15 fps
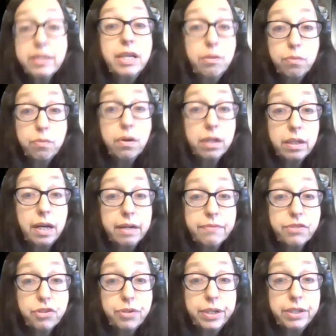There were a lot of
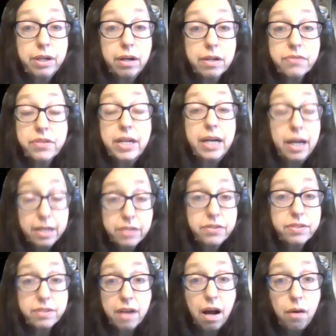stray dogs, and I
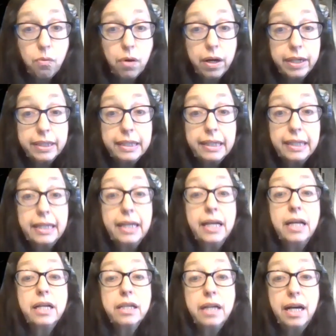saw one,
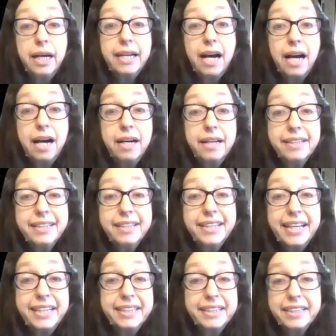and
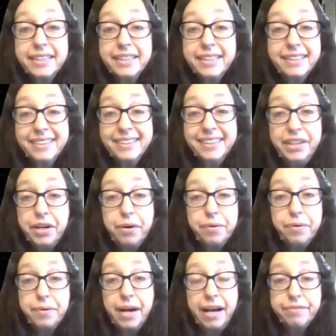that,
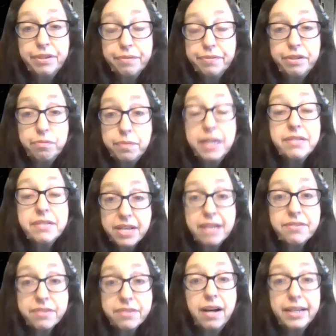after a few months, I
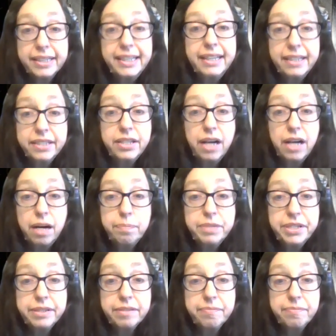saw it get
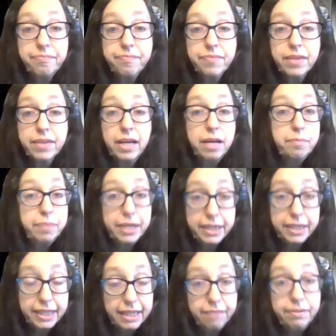adopted. But
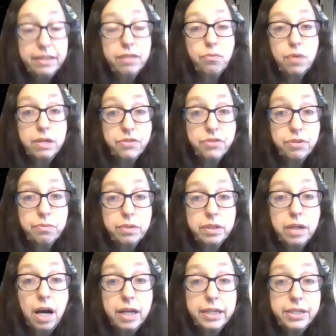even the ones who were
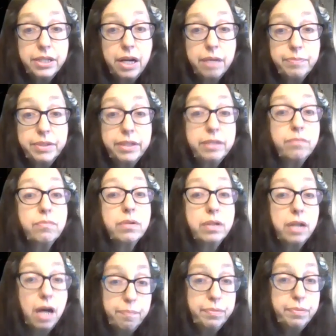not adopted were
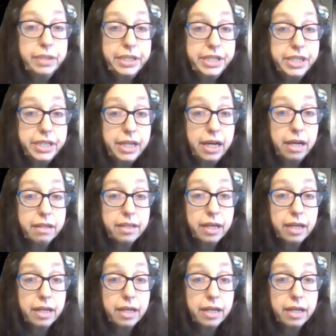not put to death.